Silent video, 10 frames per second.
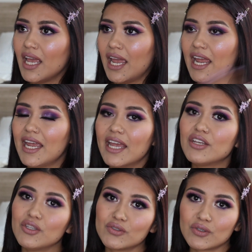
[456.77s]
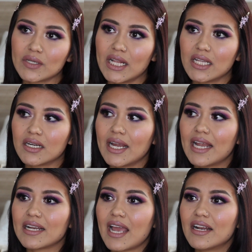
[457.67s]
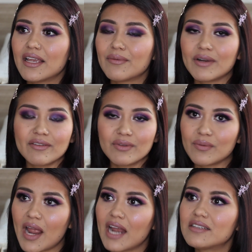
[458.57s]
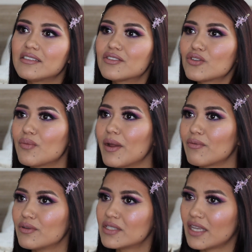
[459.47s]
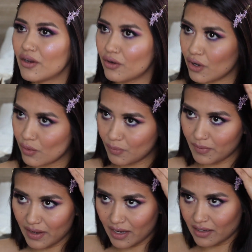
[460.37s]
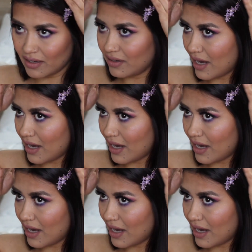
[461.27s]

a neutral color and kind of get rid of the red just so my roots can grow in